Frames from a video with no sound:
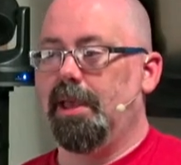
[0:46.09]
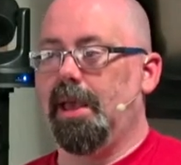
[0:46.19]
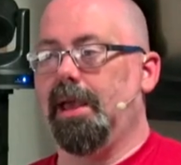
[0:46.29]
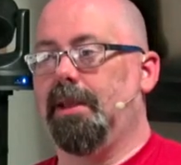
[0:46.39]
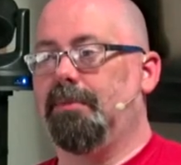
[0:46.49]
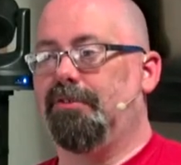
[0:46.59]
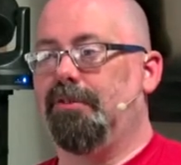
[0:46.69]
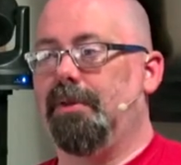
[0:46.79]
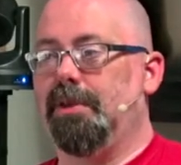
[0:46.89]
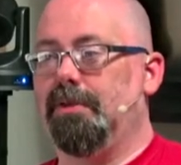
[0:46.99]
and I'm
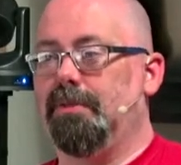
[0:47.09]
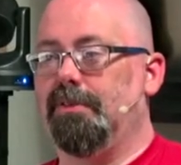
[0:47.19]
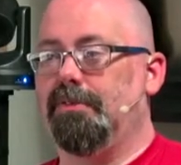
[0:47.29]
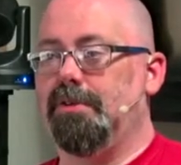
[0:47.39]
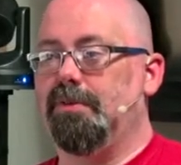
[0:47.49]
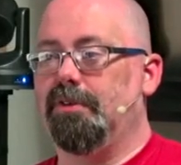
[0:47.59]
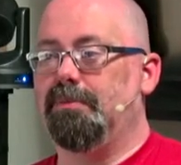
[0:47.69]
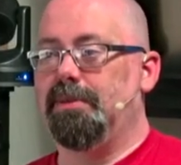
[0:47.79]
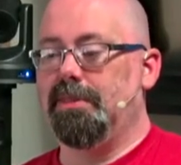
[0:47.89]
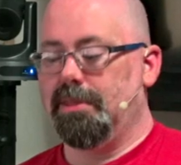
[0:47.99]
showing you this
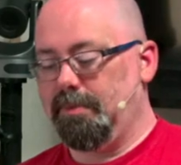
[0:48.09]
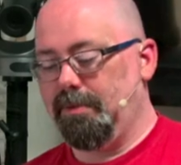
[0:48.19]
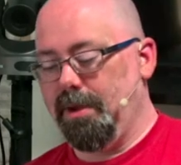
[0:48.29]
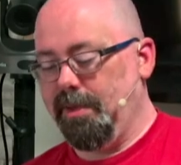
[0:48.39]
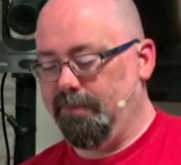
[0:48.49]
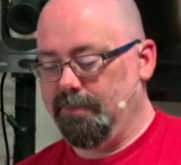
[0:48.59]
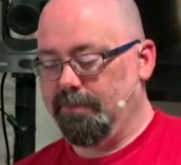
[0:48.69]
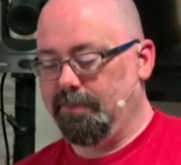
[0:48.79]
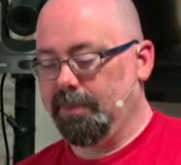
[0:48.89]
USB thumb drive,